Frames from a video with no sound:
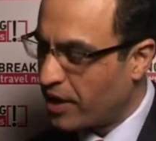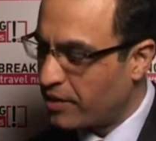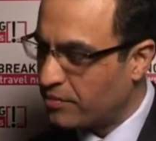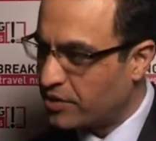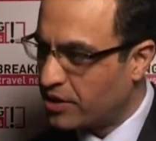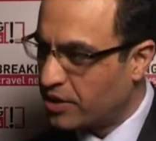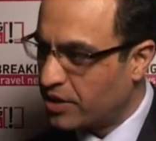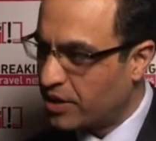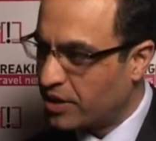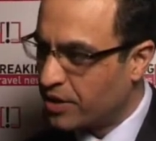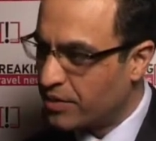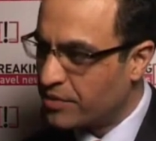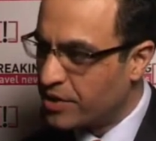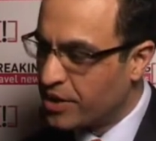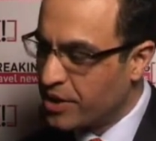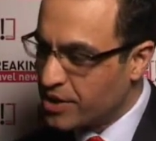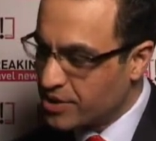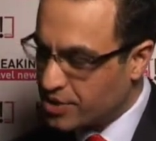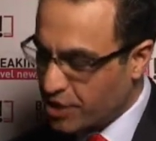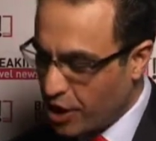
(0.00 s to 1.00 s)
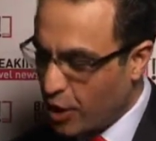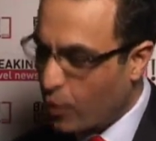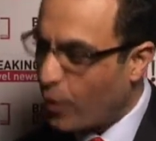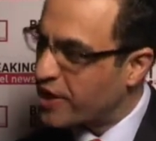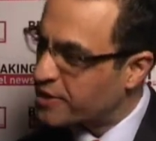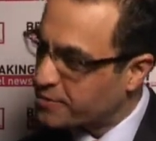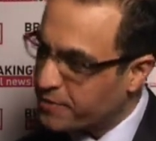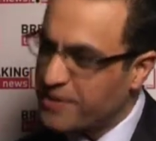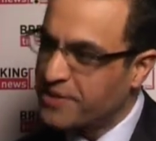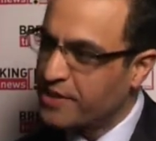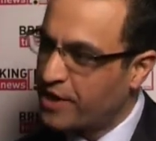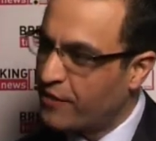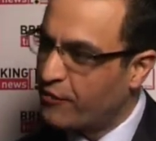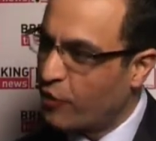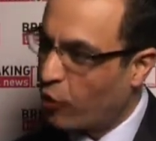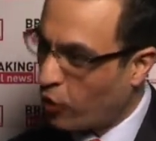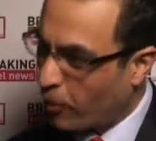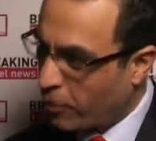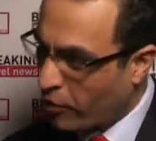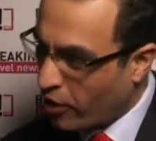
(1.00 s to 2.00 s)
I am the Senior Vice
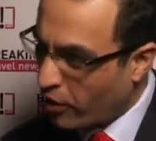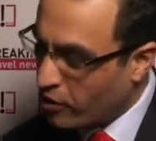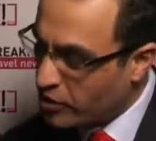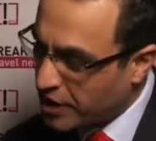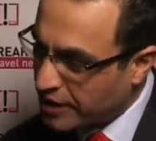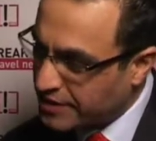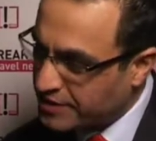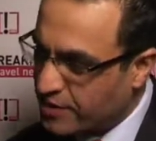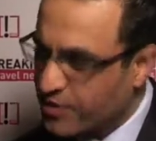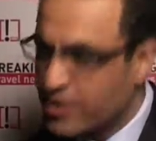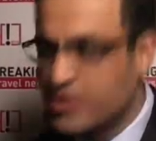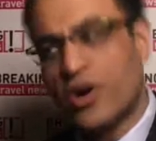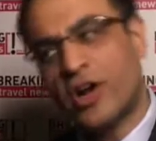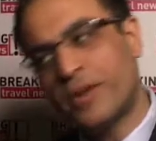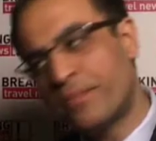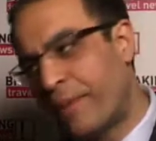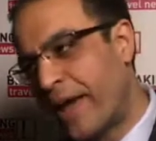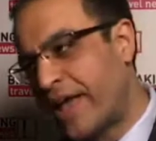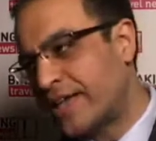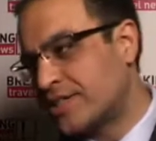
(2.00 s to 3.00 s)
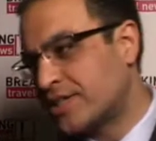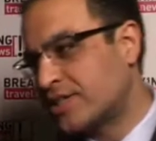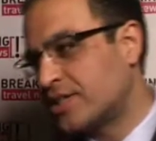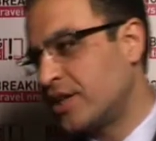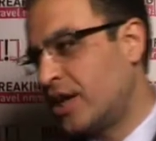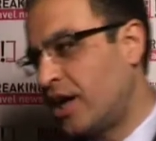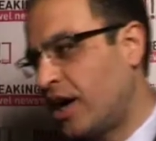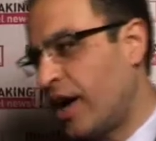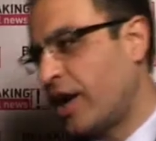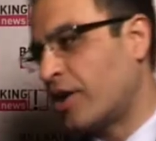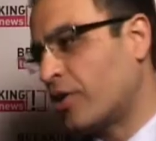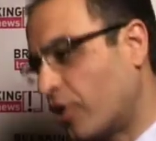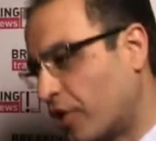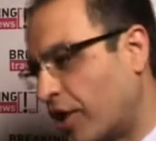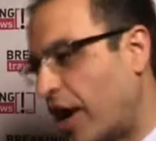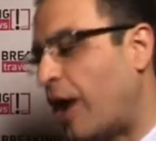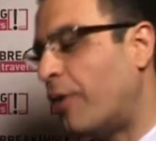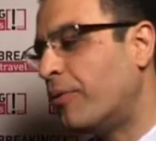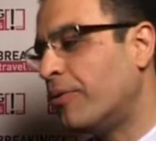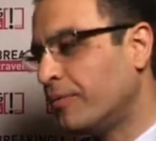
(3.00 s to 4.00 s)
President for Oberoi Hotels and Resort based in
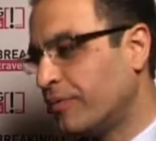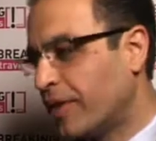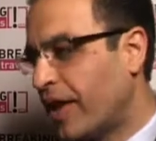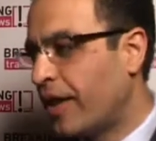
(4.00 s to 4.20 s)
Gurgaon.